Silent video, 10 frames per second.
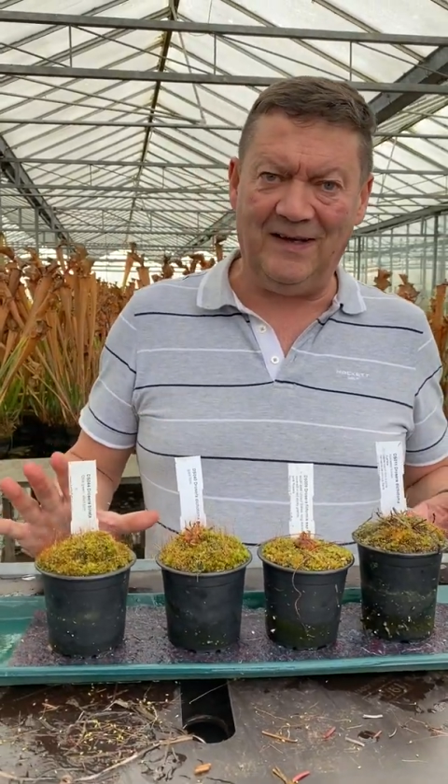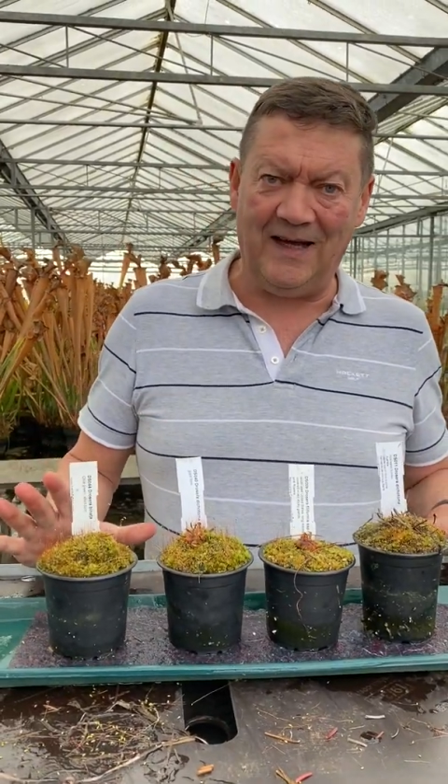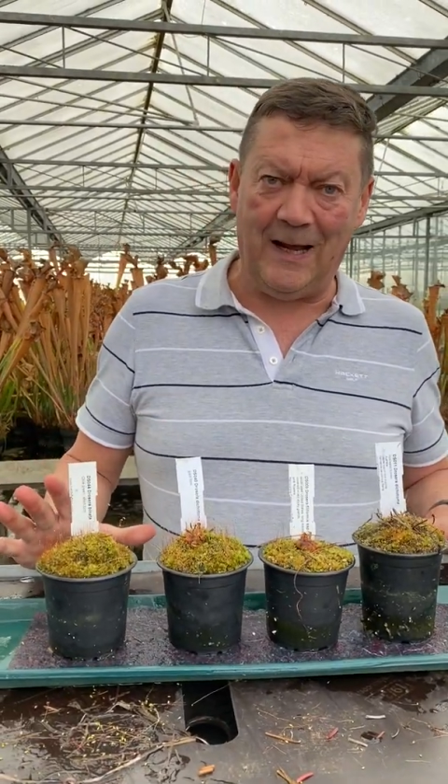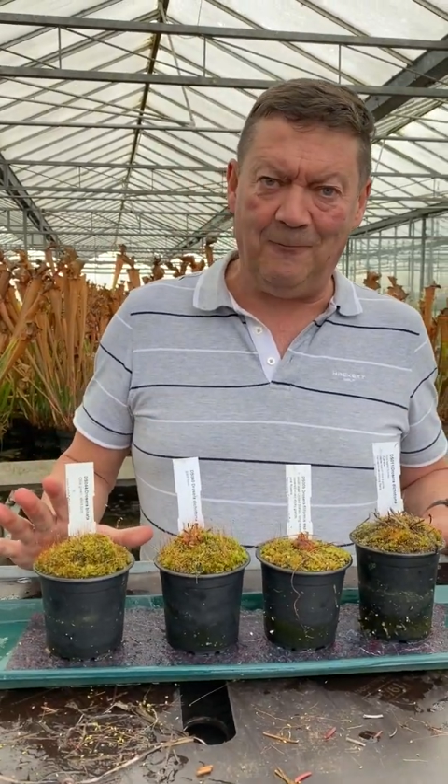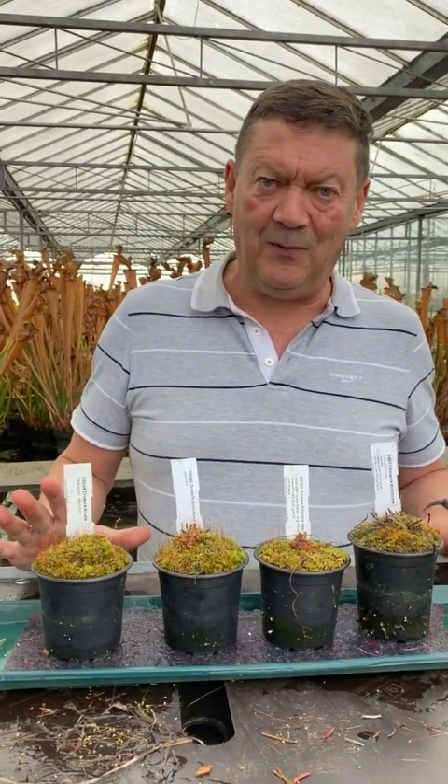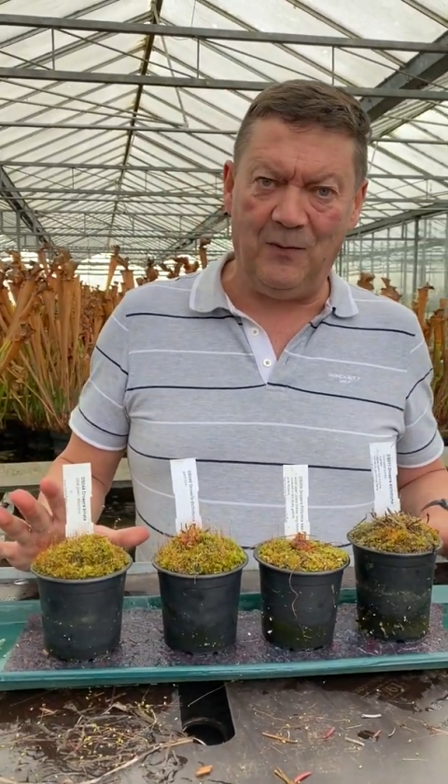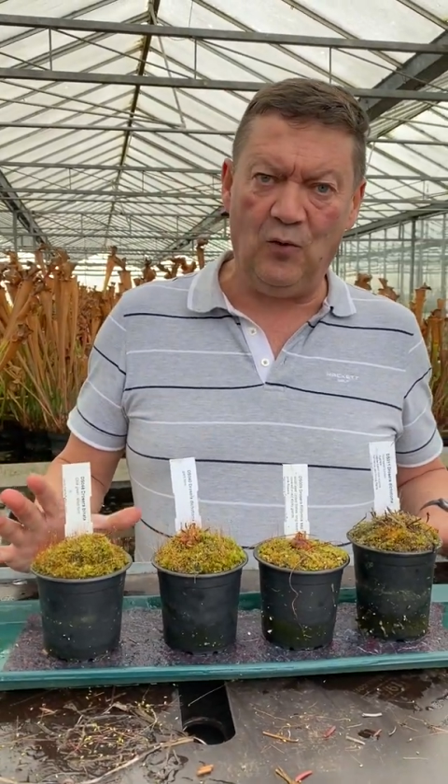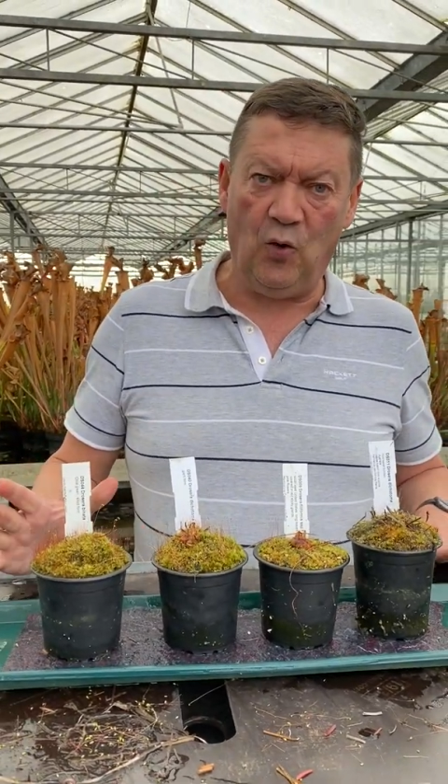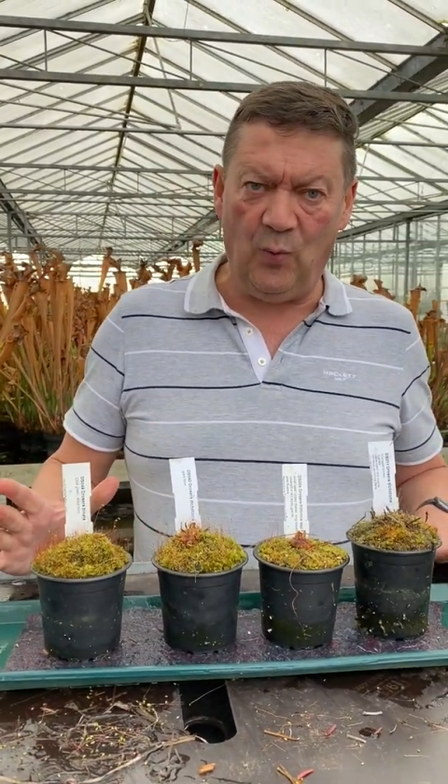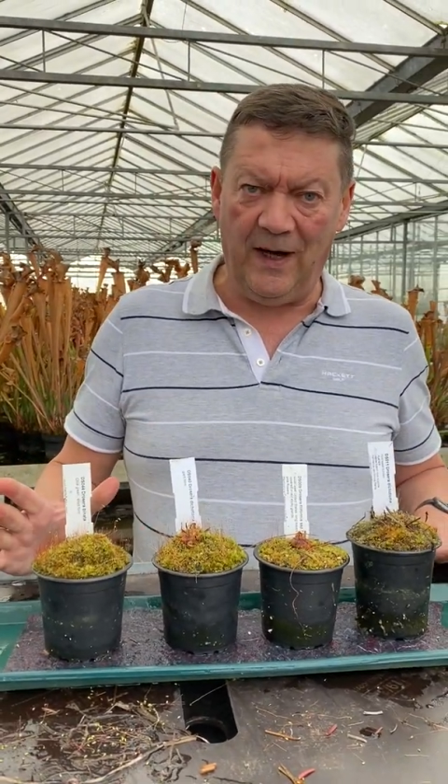damp,
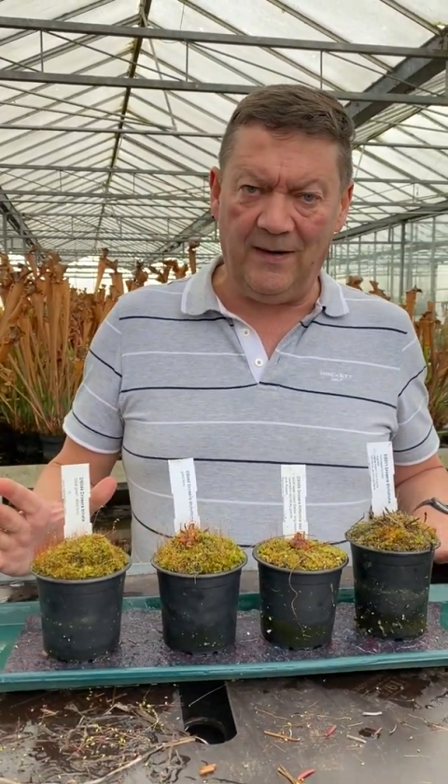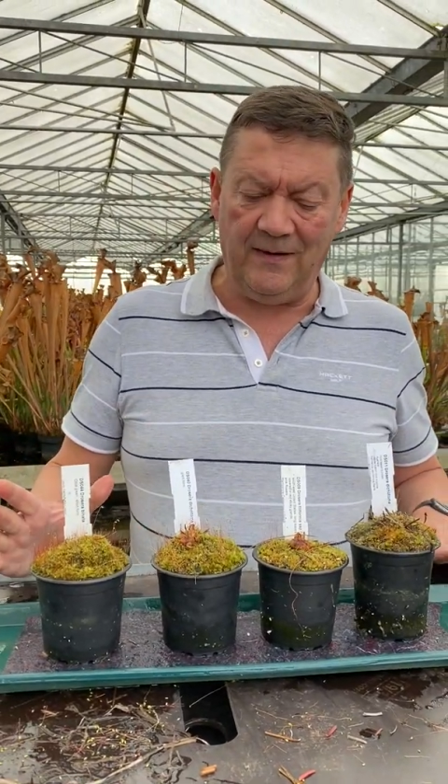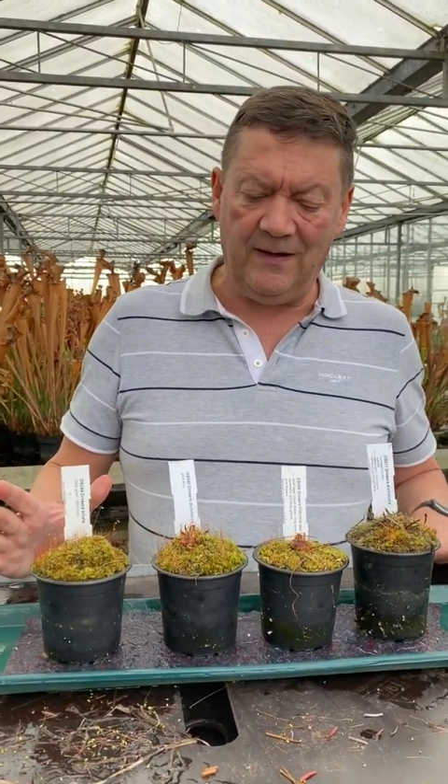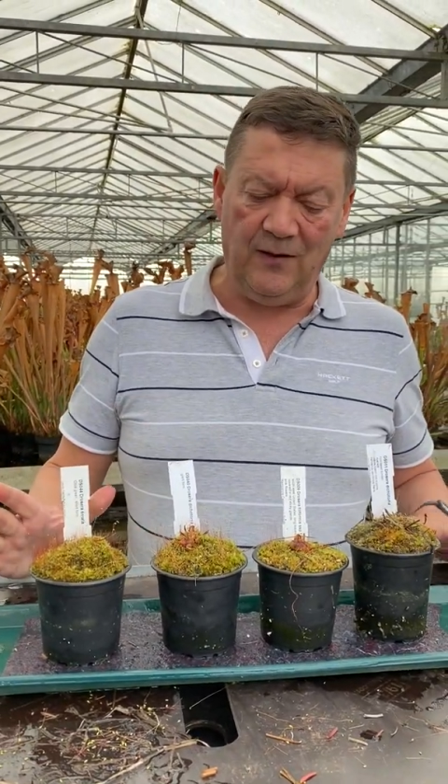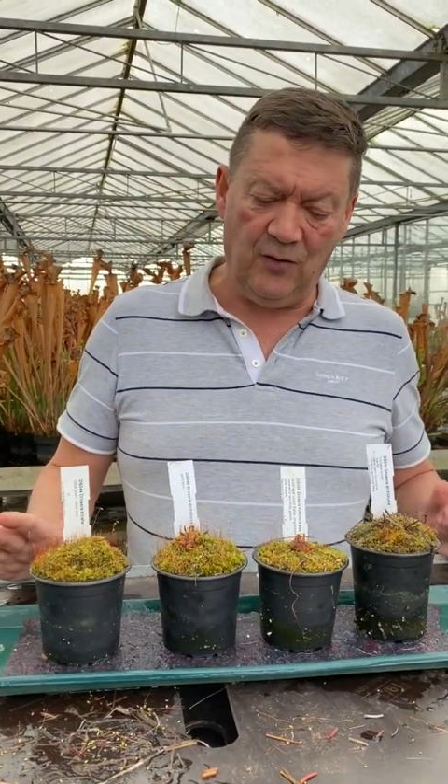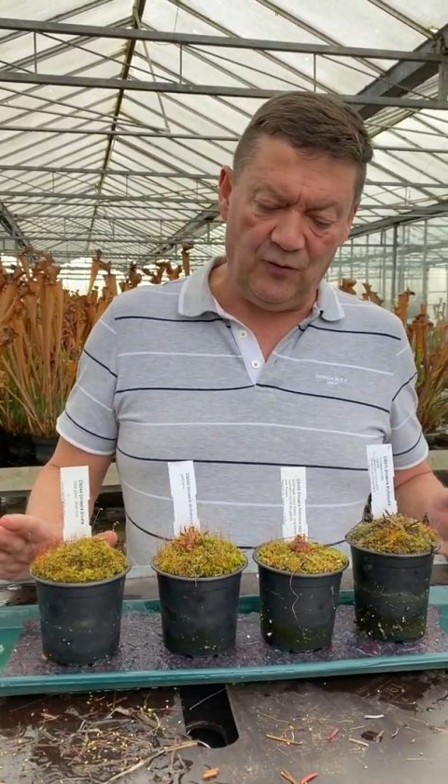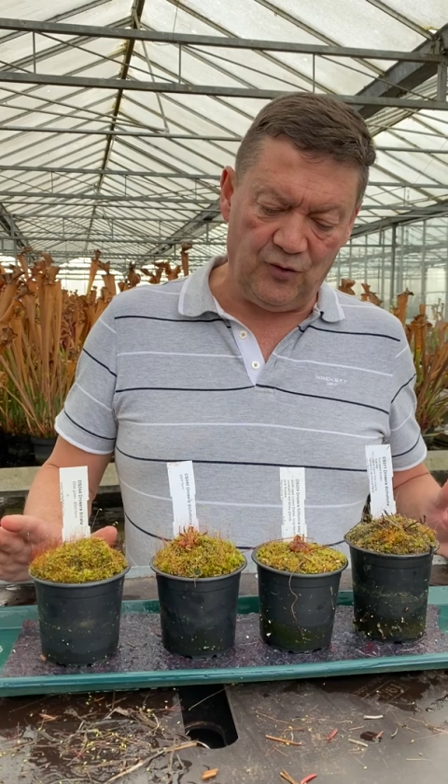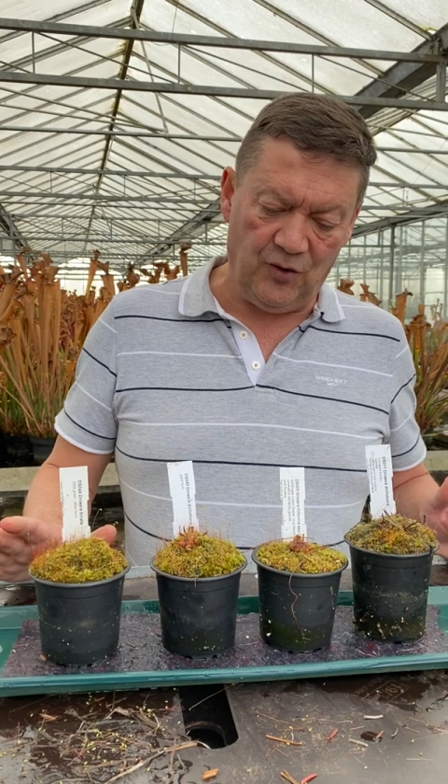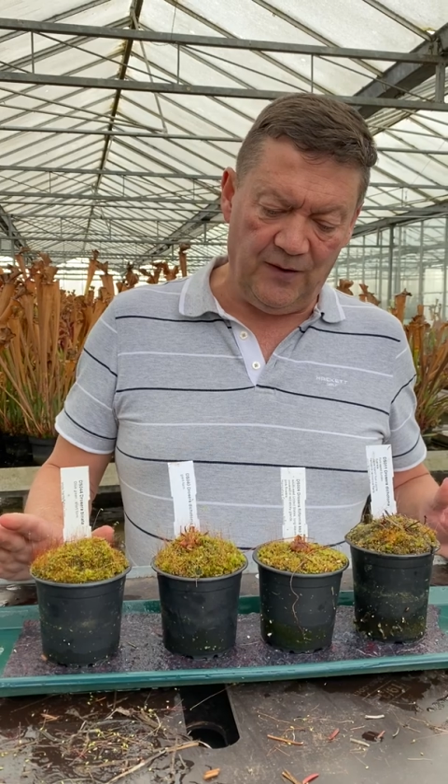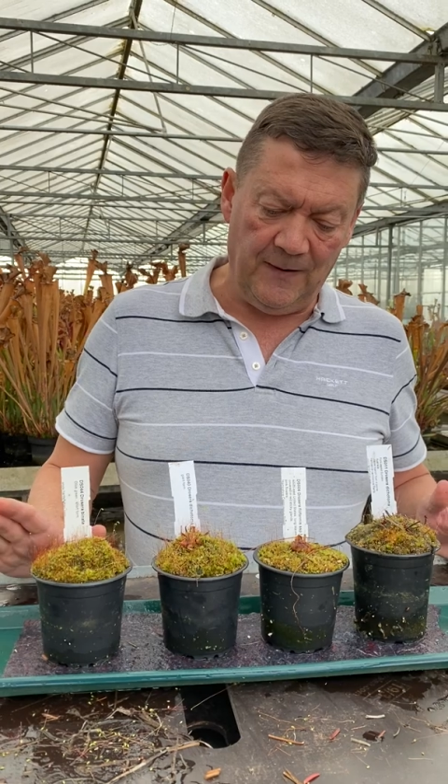not wet and not
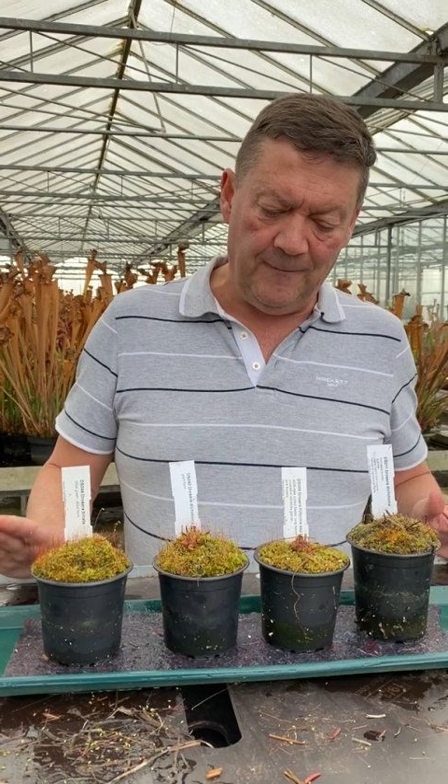dry.